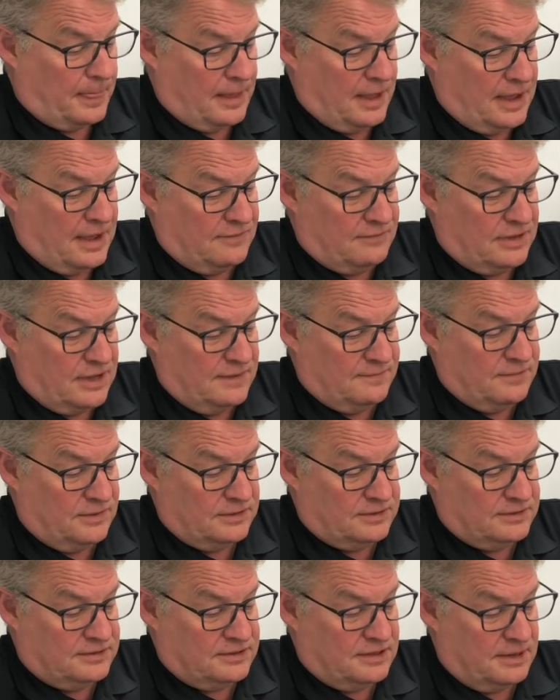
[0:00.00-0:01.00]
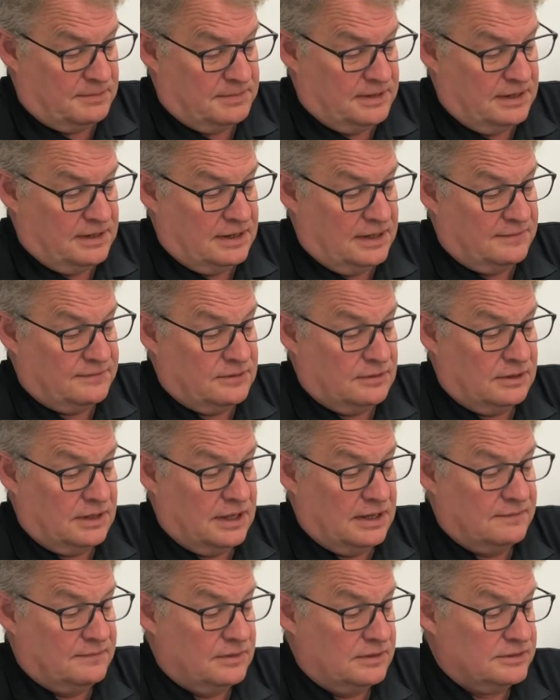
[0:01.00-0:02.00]
I have line voltage coming in, I have no
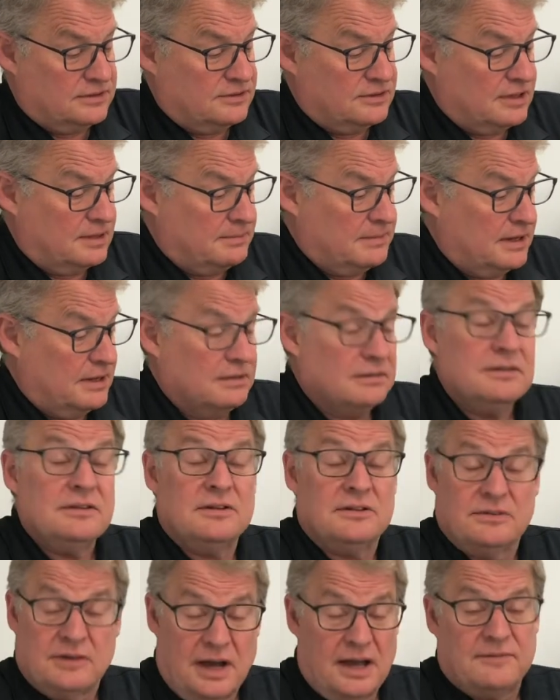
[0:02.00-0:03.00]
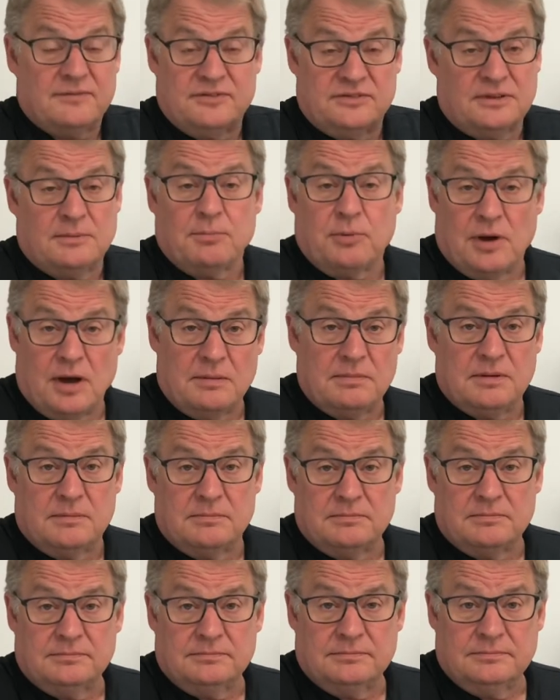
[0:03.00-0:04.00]
line voltage coming out, the drive is the problem.
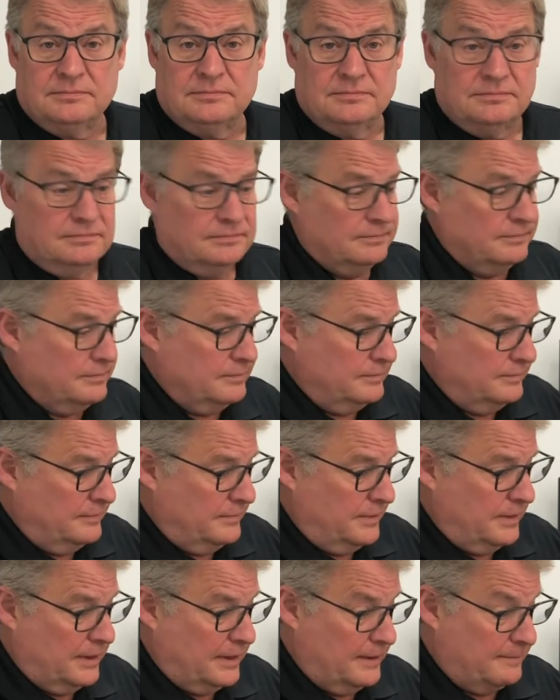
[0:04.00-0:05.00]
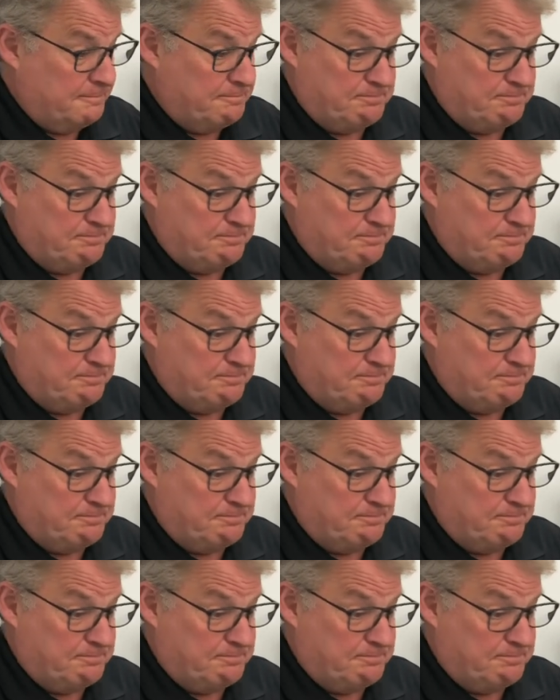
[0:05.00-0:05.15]
All right.